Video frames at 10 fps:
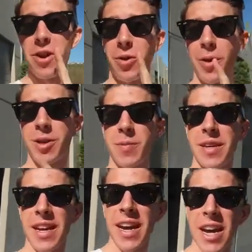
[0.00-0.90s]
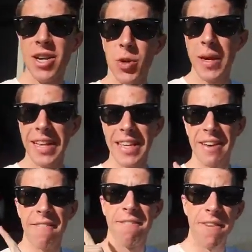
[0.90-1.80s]
We are going to be doing
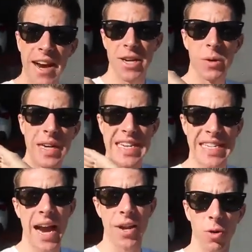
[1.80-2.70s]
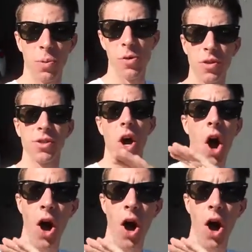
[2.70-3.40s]
the final dyno pulls